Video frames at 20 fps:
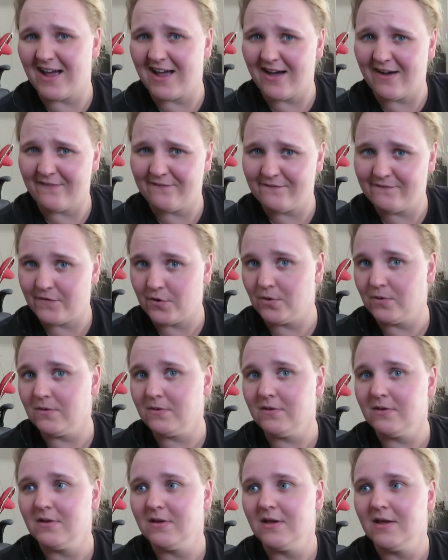are
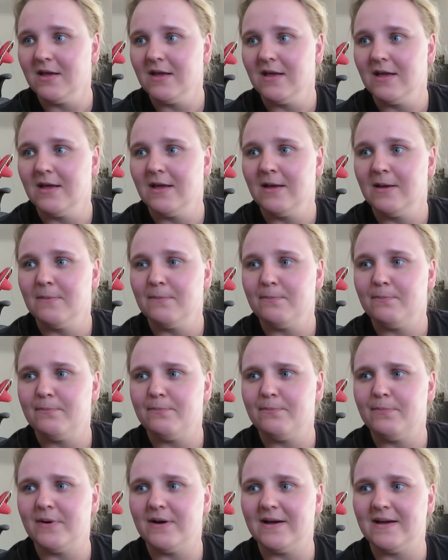full,
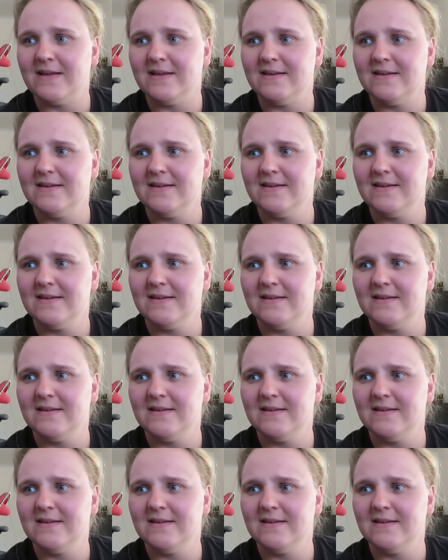but